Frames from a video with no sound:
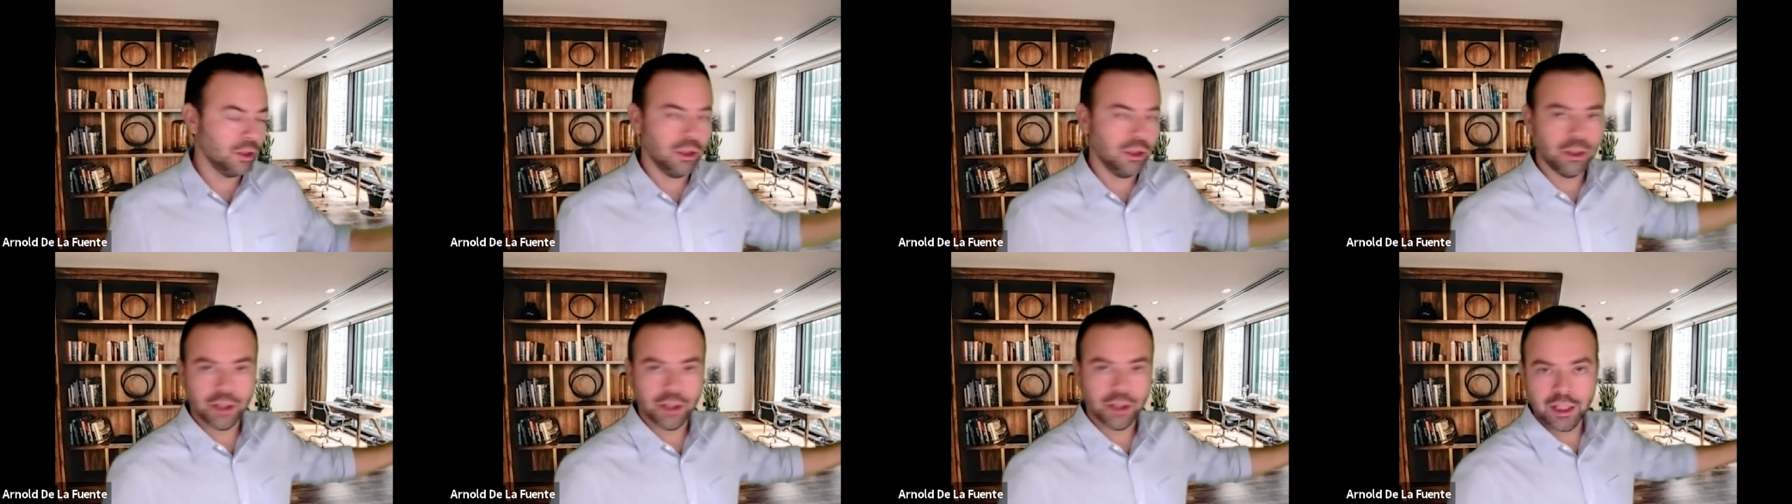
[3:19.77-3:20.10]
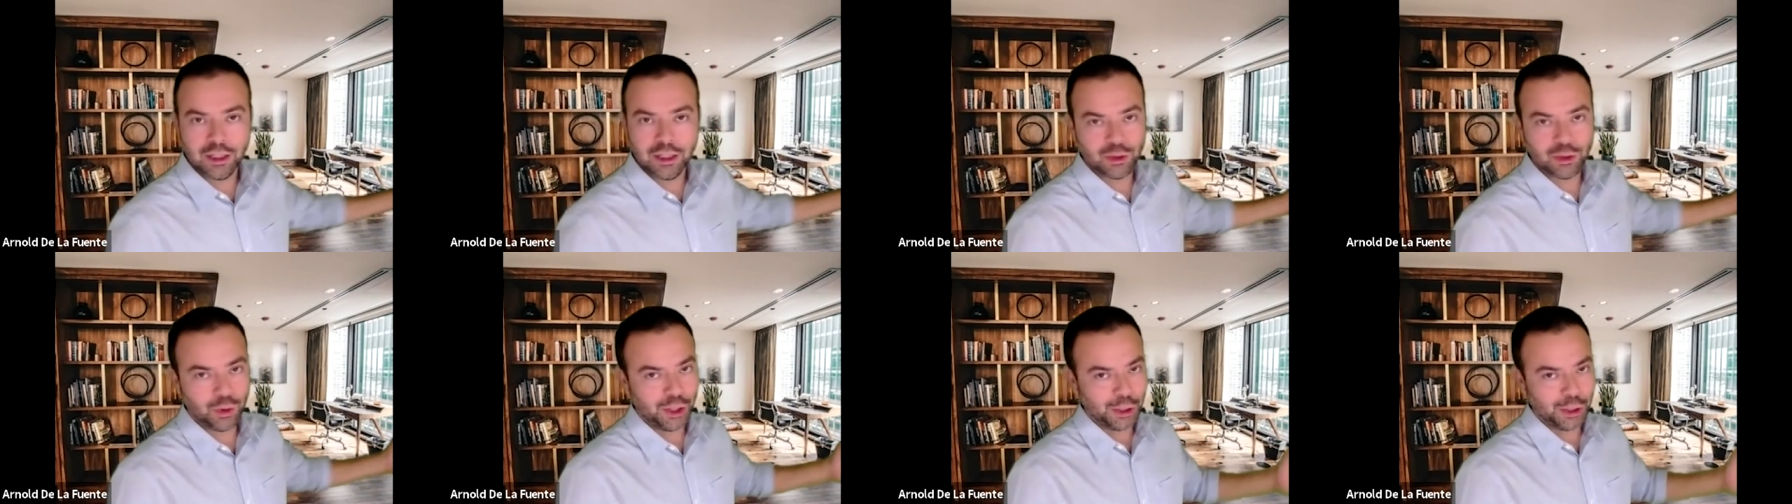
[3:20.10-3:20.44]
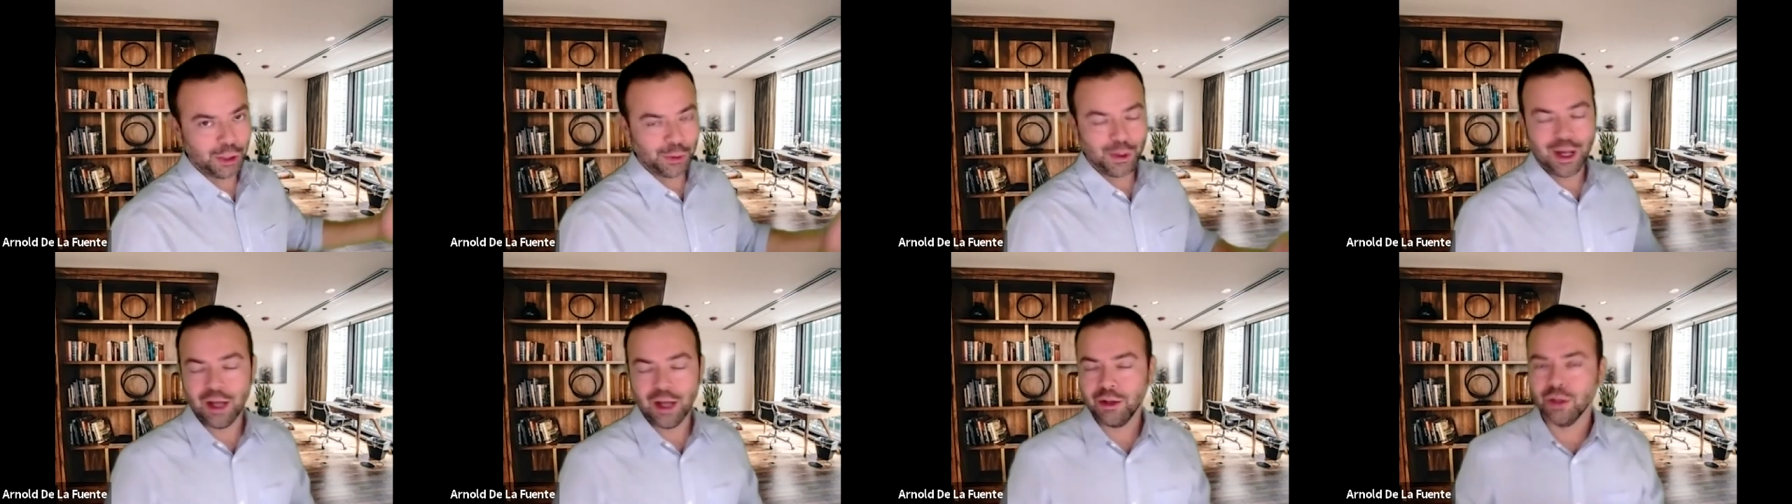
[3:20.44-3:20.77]
your kids running
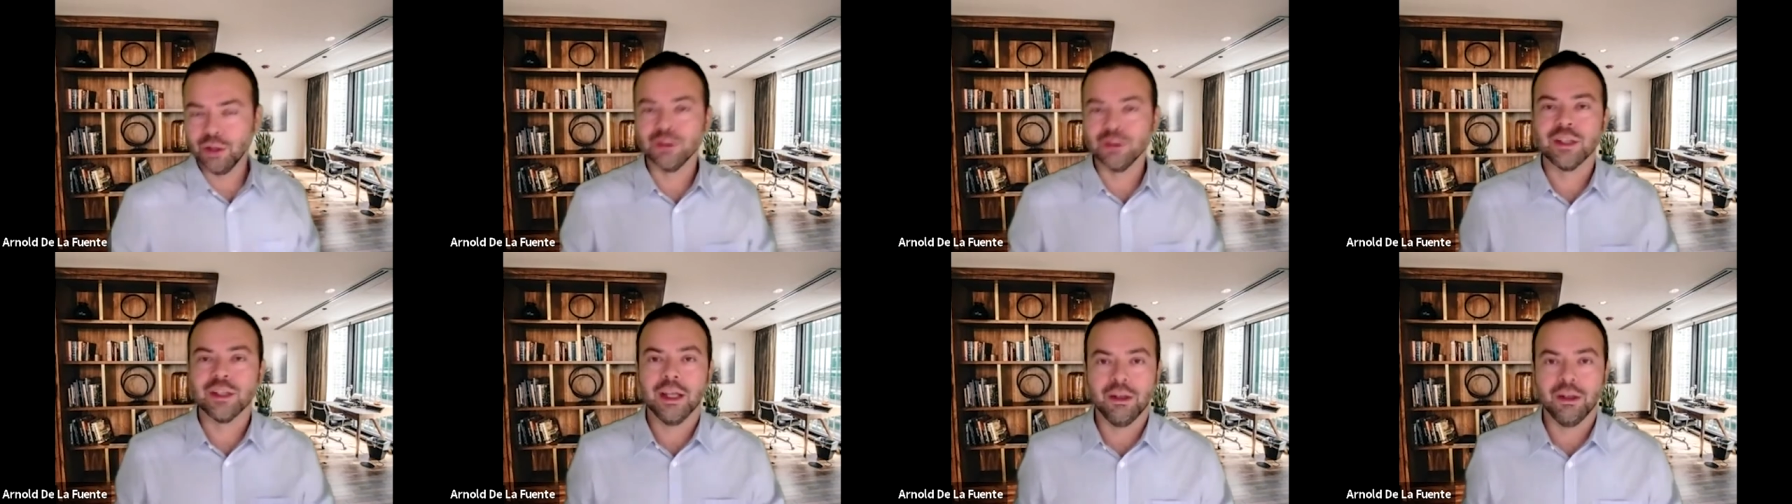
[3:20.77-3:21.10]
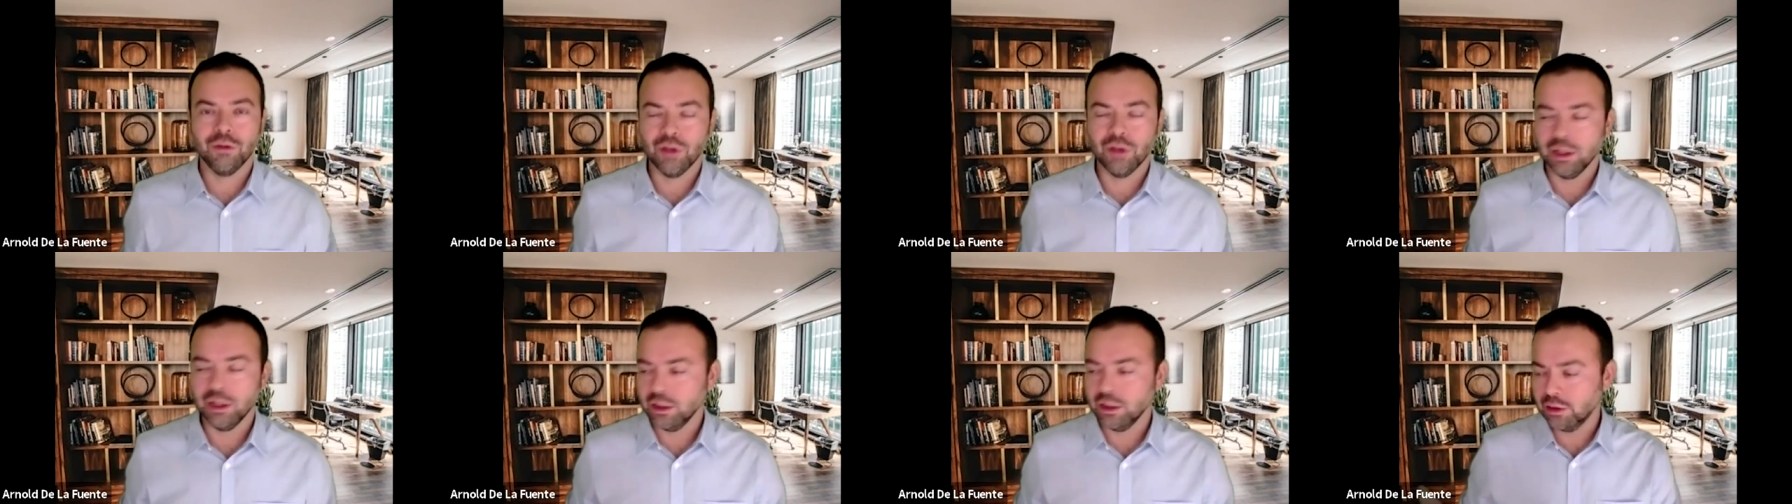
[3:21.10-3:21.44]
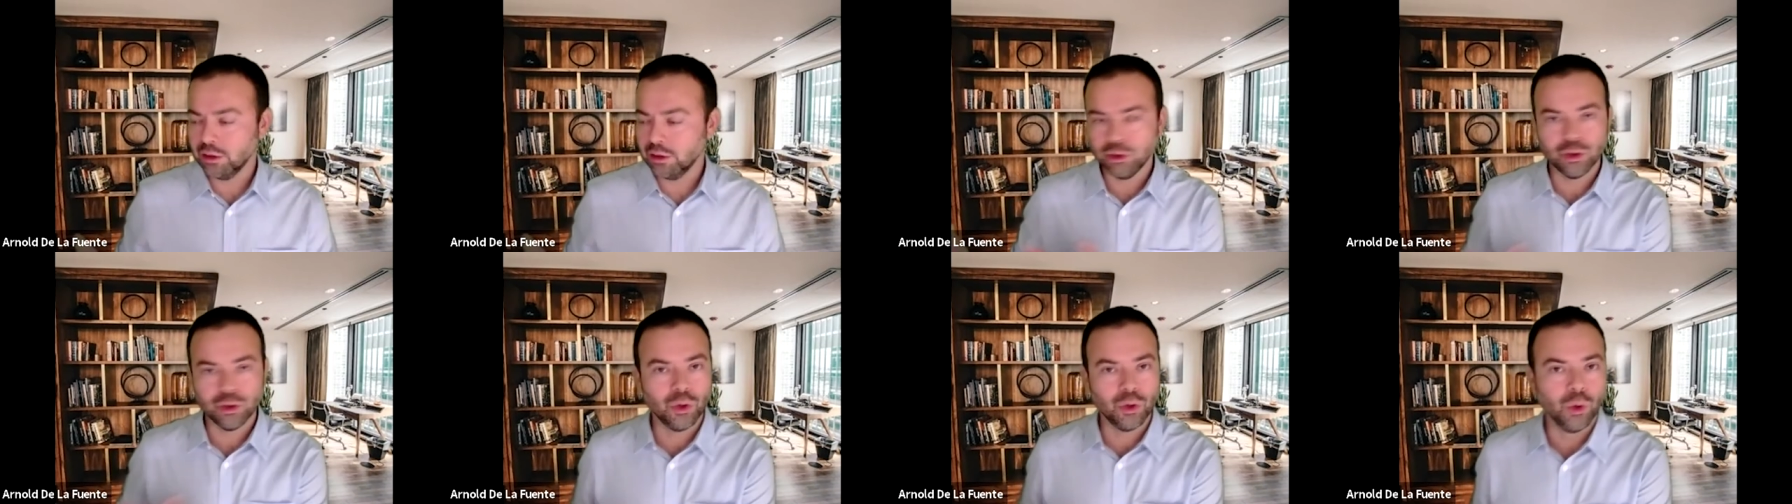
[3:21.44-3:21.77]
around those kind of things
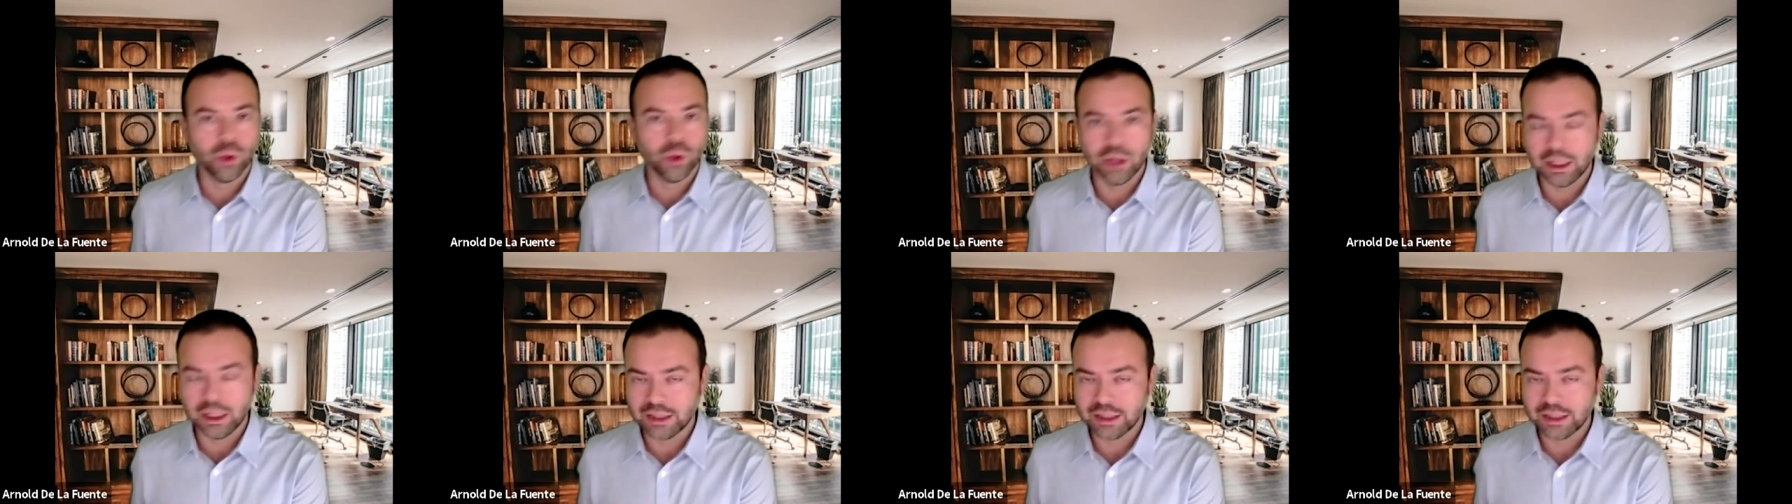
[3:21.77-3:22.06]
school that's